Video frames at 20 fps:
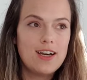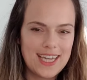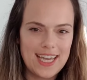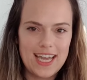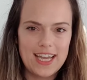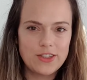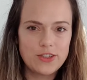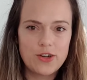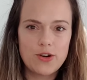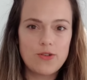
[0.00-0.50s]

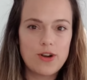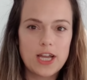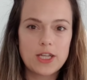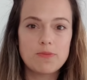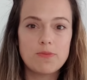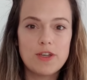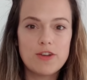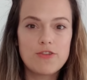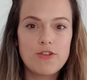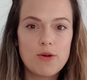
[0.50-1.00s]
and correct
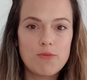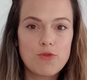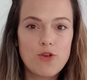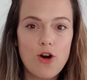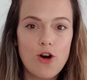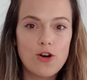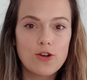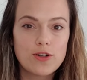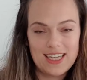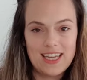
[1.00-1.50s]
me if I'm
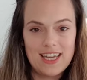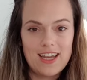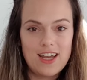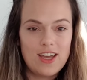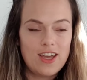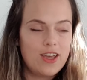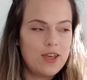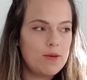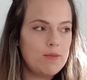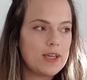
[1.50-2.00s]
wrong,
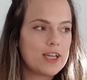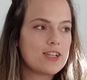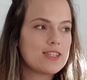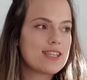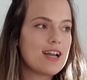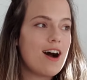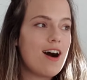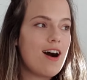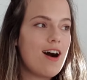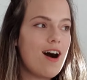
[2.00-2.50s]
because
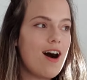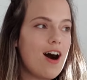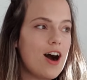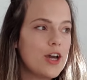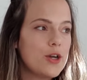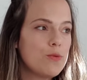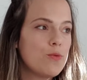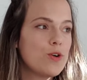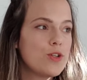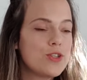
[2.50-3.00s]

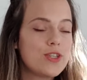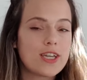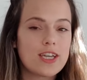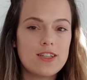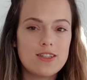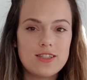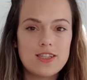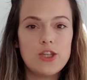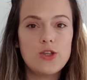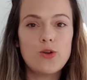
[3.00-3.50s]
I want to
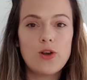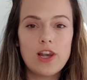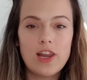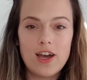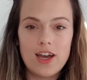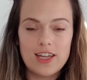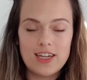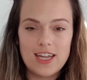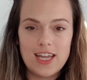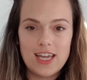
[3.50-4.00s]
continue
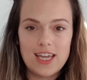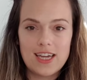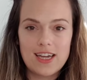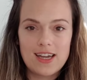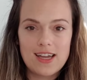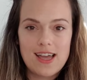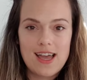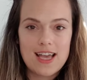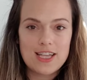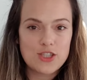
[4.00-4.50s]
learning
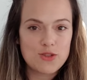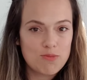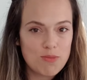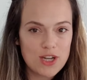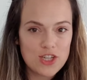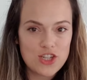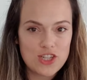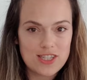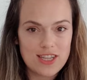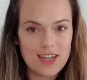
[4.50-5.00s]
as
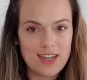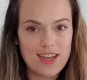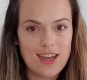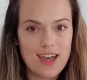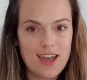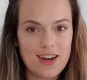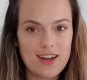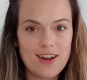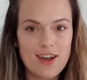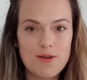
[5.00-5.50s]
much as I
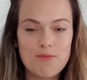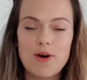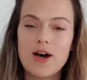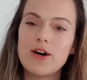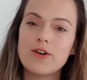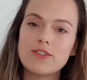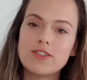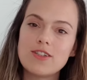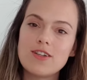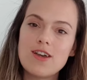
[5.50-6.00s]
can
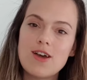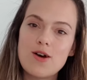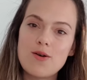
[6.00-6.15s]
about